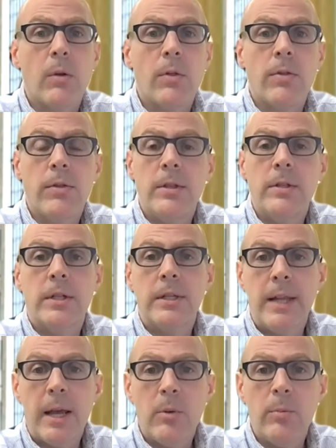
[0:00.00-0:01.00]
these
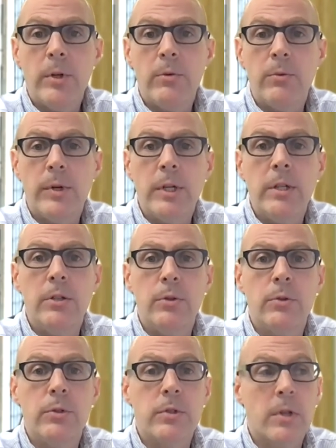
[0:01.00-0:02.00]
can now be
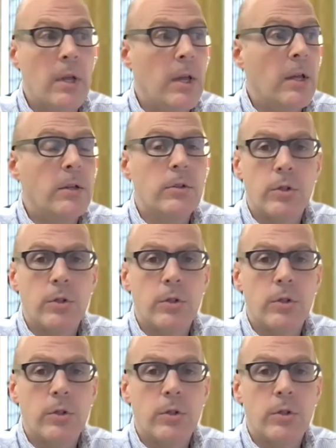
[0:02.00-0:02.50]
reused to